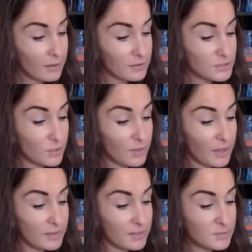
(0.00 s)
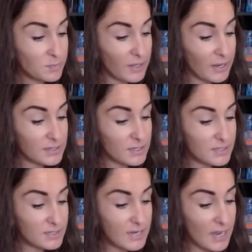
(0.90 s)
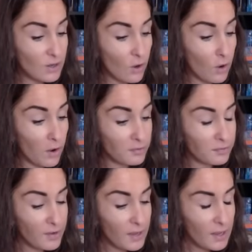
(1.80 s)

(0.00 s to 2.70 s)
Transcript: so that this plan doesn't take off